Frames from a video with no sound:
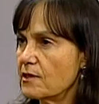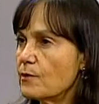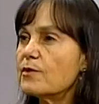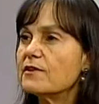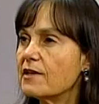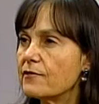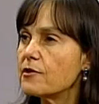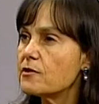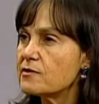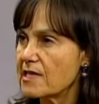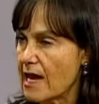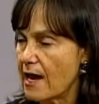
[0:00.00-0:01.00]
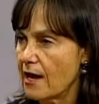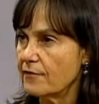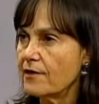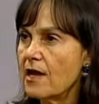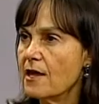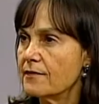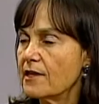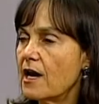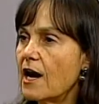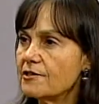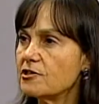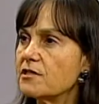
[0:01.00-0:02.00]
that we never used to have, that
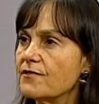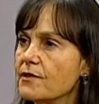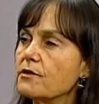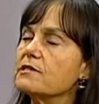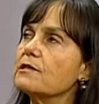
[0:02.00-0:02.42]
I just feel it's